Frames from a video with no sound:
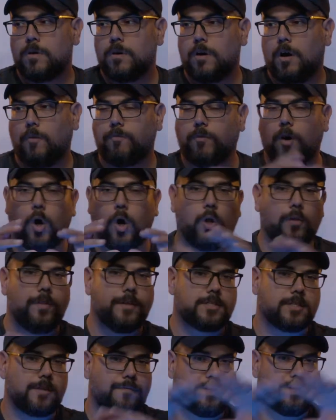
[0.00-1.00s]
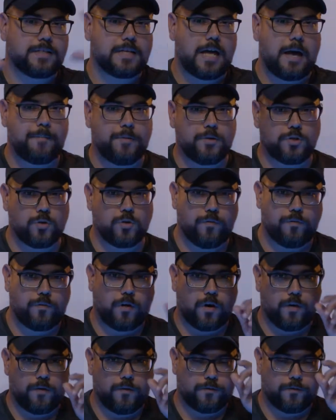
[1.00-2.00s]
Of all the stuff that's happened so
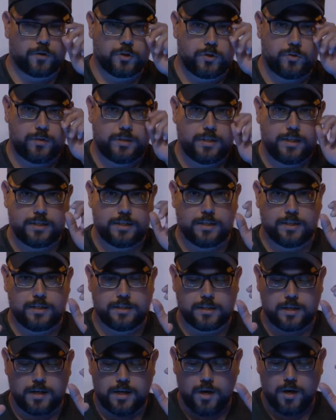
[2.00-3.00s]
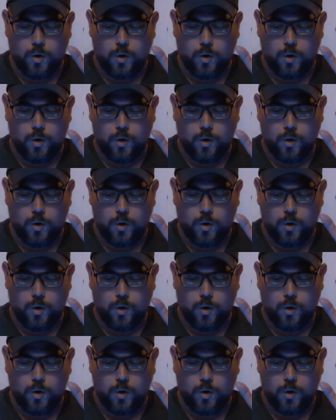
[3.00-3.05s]
far in the first 2 seasons,